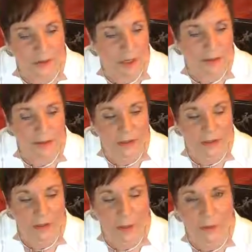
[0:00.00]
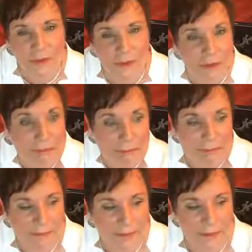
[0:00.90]
just don't
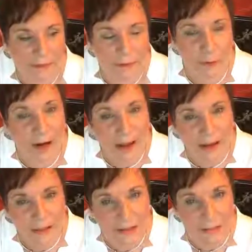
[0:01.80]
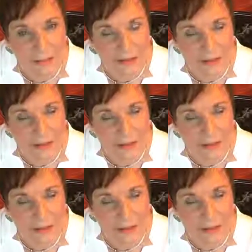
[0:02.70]
grasp.